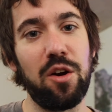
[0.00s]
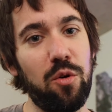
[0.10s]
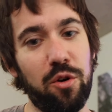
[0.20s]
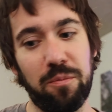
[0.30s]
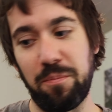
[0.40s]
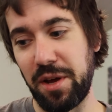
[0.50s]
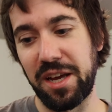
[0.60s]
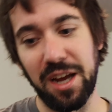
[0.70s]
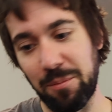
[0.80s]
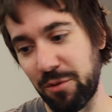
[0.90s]
or
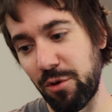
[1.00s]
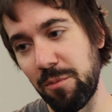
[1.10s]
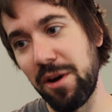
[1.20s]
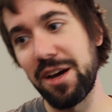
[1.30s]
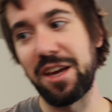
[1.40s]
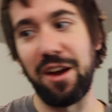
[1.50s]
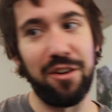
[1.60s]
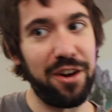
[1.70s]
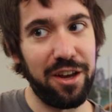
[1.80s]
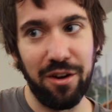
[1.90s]
picking up the Roomba,
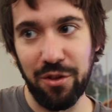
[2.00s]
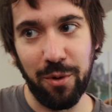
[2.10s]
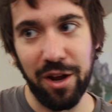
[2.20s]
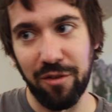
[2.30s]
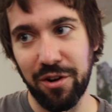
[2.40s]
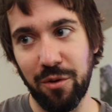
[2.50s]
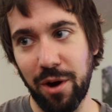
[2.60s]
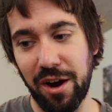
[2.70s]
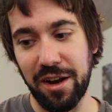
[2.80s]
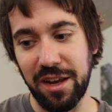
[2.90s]
carrying it all the way over to
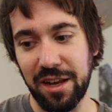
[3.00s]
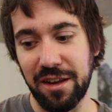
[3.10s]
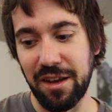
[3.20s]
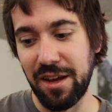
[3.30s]
where I need,